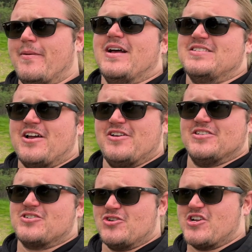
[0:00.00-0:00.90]
about is how you
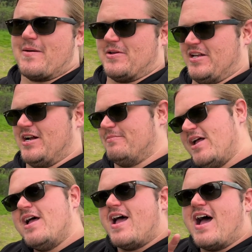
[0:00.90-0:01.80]
can start chopping it up.
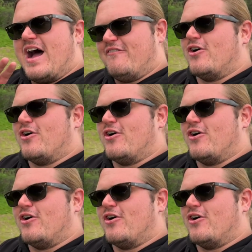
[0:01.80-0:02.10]
I've